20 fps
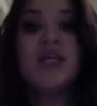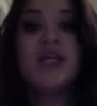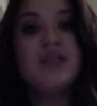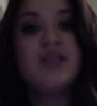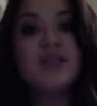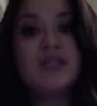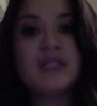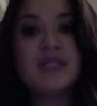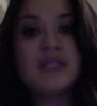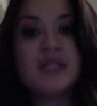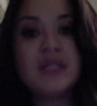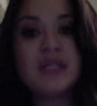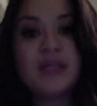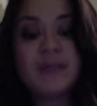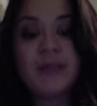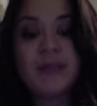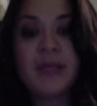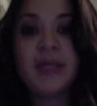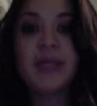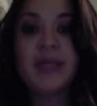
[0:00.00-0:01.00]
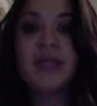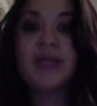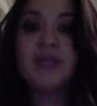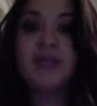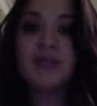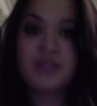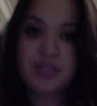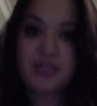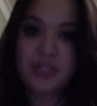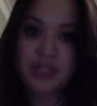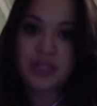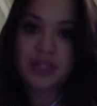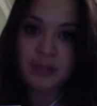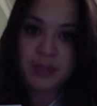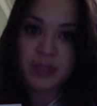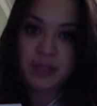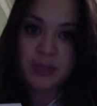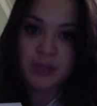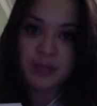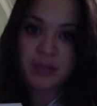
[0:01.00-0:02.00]
you're just going to pick your serum
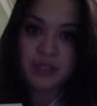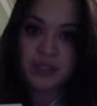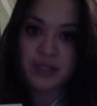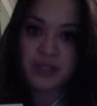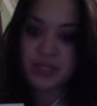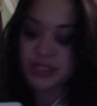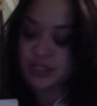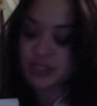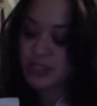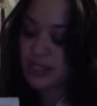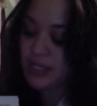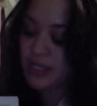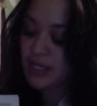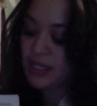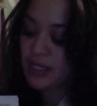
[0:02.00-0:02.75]
and your moisturizer,